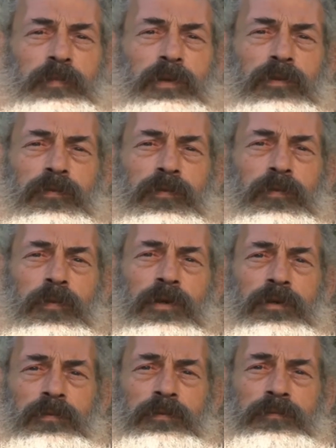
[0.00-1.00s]
beautiful
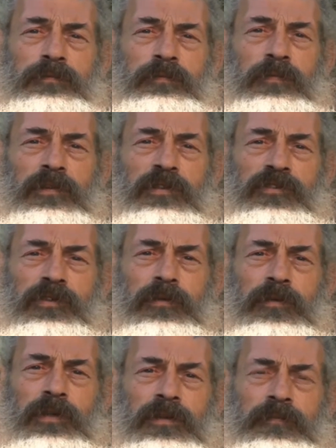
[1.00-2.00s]
world while it's
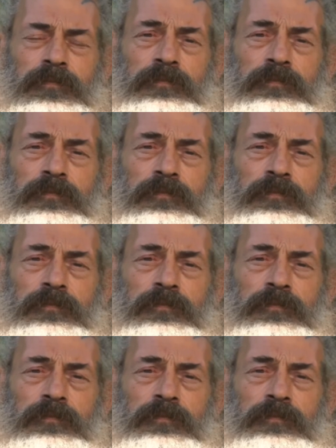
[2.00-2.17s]
still there